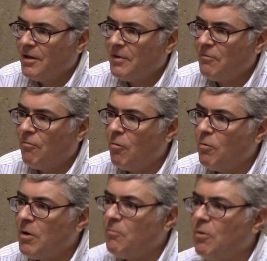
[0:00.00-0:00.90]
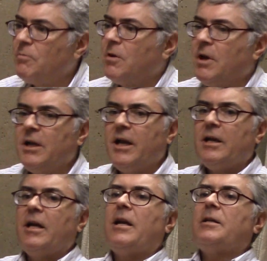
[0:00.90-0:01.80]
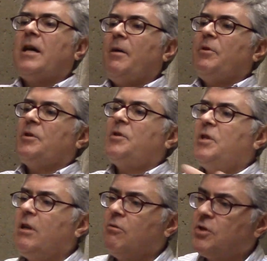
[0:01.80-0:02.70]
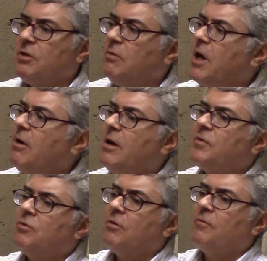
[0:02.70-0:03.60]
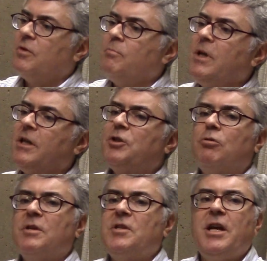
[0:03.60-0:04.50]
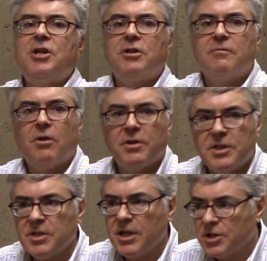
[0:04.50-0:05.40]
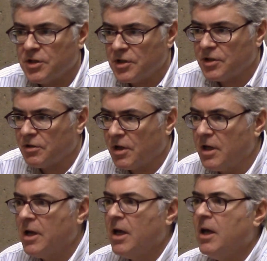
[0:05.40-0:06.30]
I mean, and on top of the secrecy, we now have sort of the militarization of all these agencies, okay?